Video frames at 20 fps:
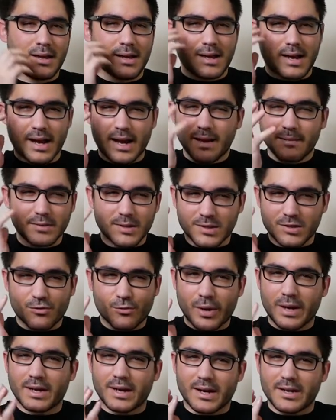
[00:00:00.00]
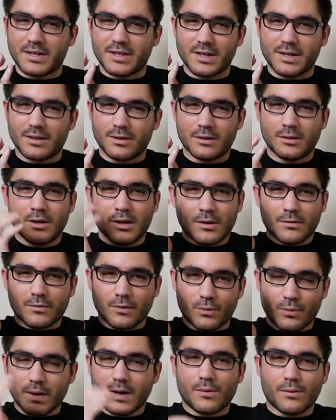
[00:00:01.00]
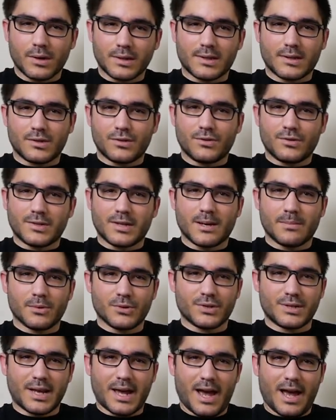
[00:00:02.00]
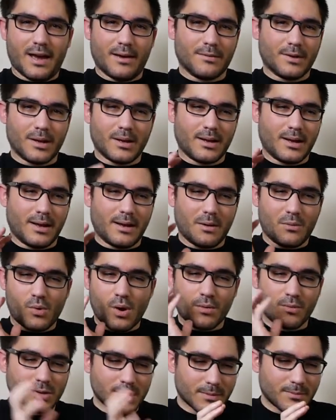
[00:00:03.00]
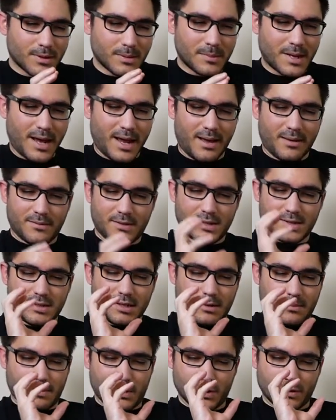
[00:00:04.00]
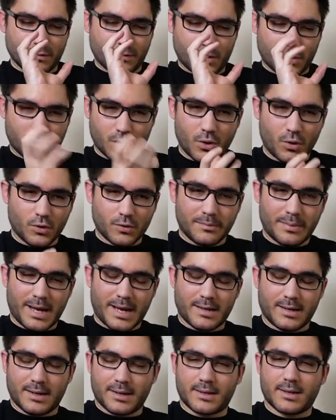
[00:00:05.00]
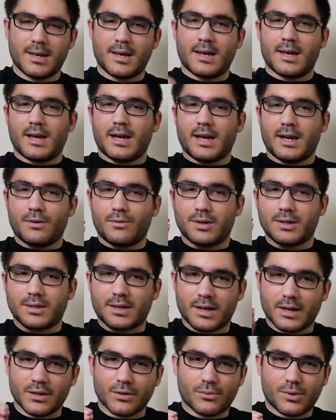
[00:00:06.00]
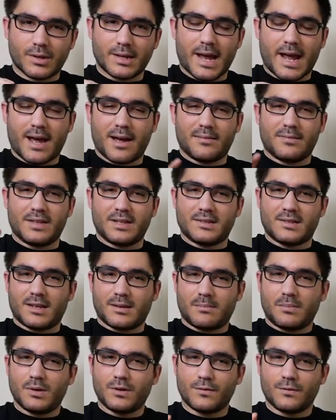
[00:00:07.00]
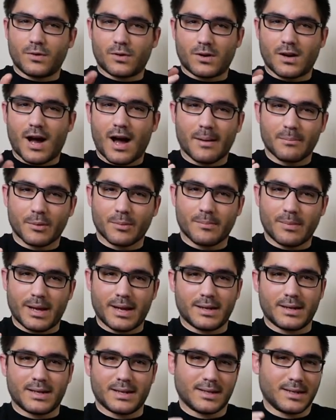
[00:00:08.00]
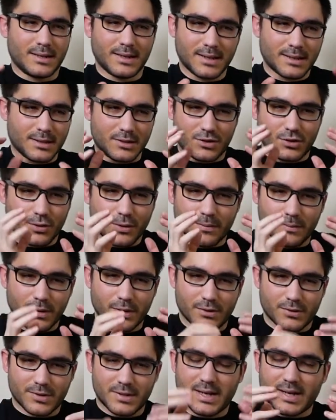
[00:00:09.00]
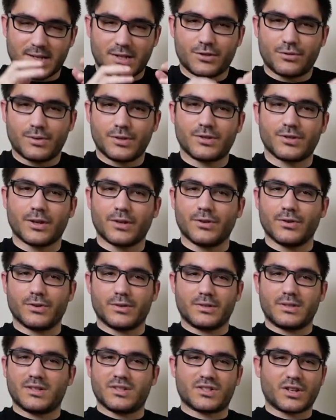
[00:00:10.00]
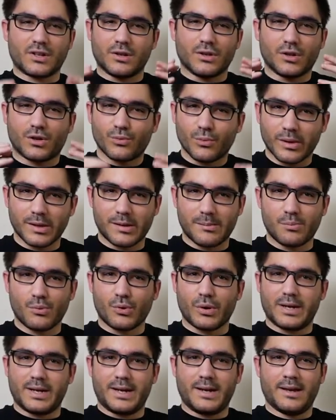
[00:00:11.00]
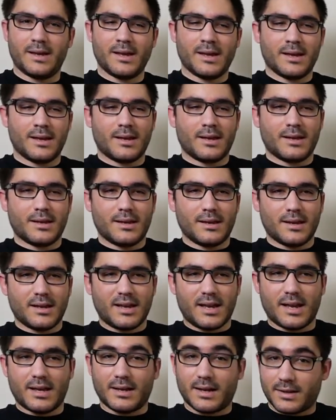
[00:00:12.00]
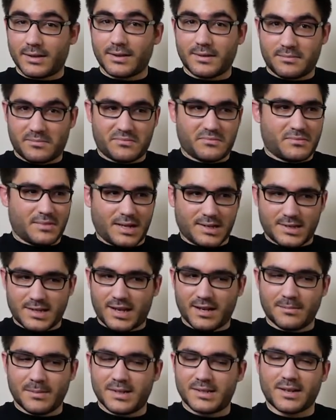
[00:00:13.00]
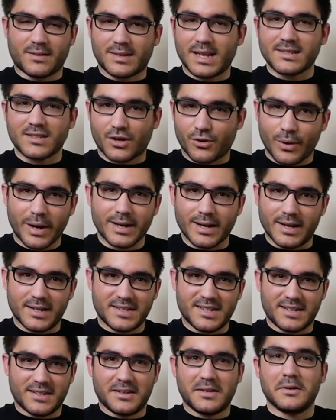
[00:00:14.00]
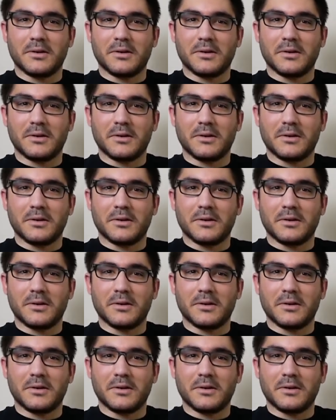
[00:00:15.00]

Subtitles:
I have this great idea for what I want the two sabers to have. I want one of them to have this beautiful gold banding, and I want the other one to have this beautiful copper banding, and I think the two of those next to each other, it's going to look really pretty. And I say to myself, that's a great idea.